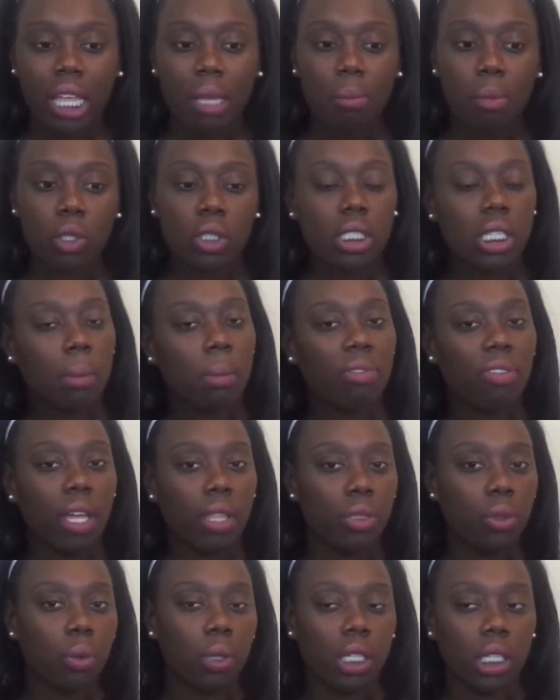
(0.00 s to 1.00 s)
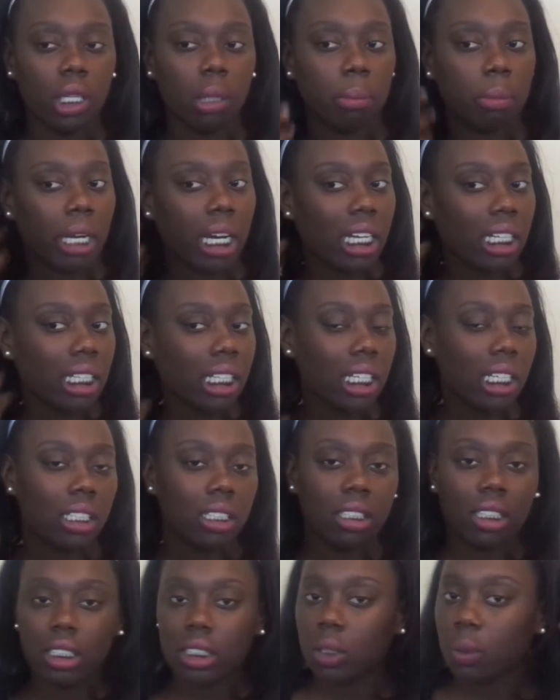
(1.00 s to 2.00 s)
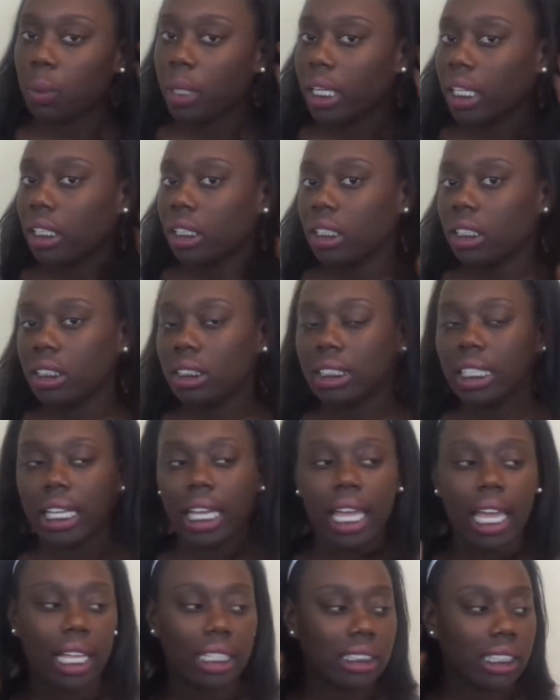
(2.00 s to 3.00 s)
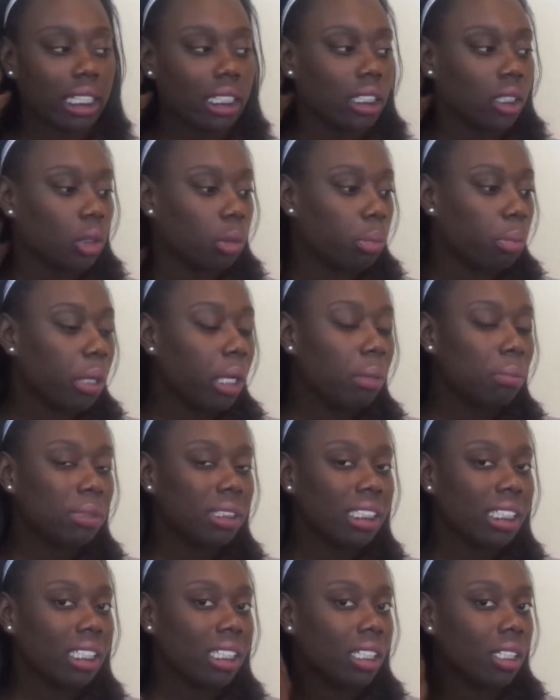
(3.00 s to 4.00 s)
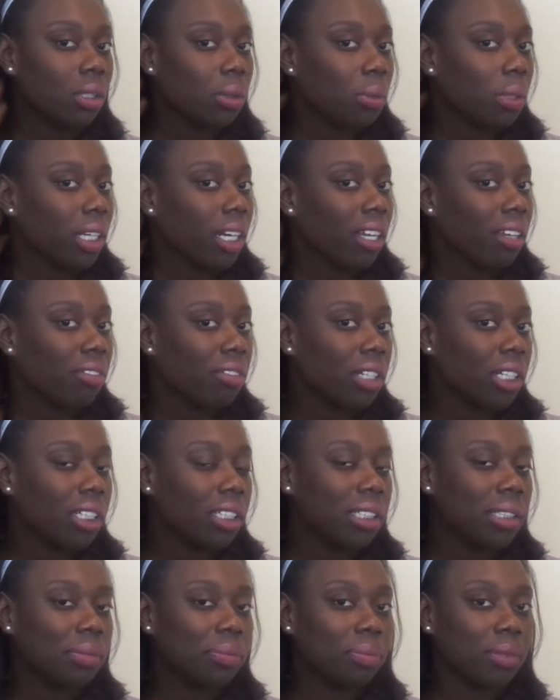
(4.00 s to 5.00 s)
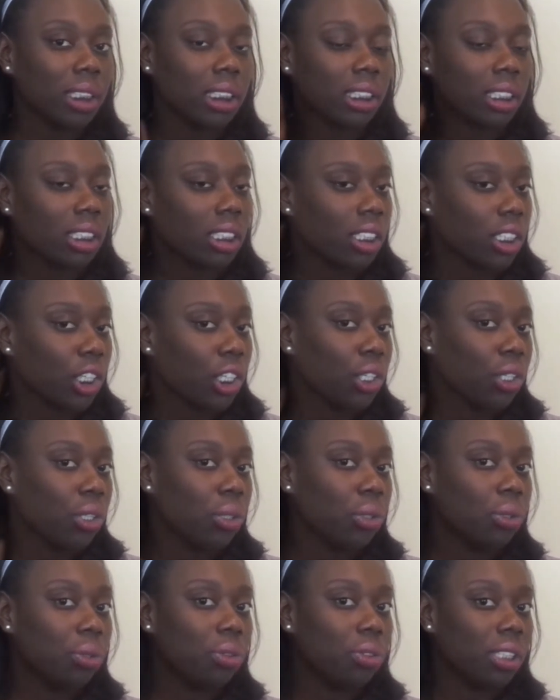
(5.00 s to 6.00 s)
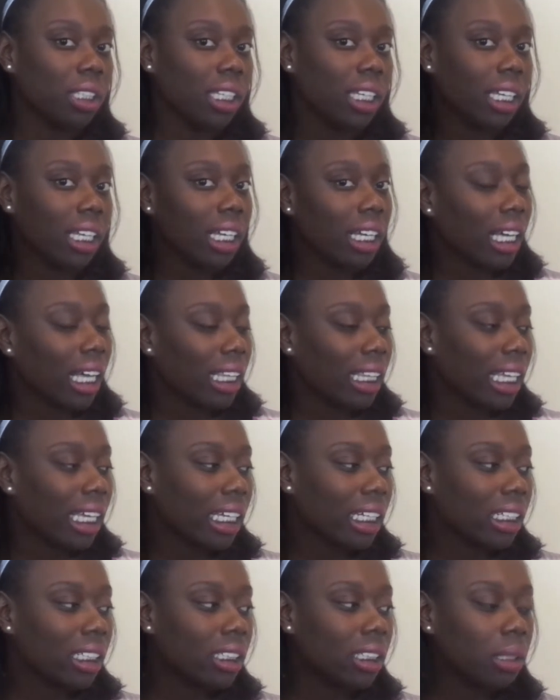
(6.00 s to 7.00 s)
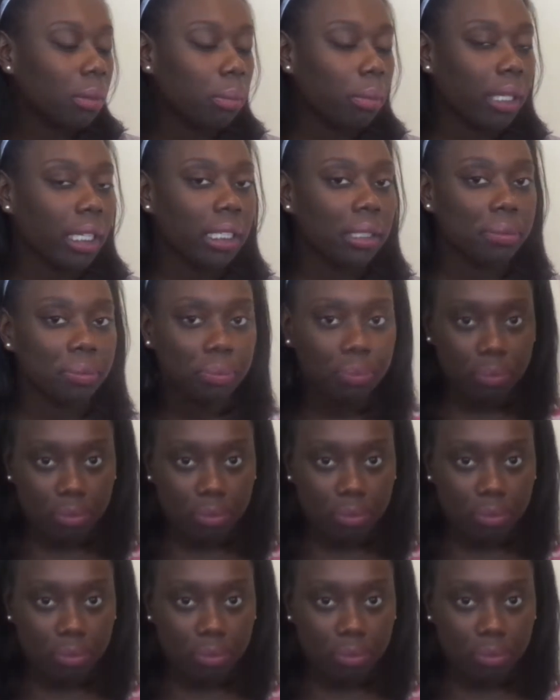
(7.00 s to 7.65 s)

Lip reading: most of the time if I throw it in a bonnet, it'll look the way it looks, like it has like little bumps in it or whatever. It's a little cute. Yeah, I like it a little bit.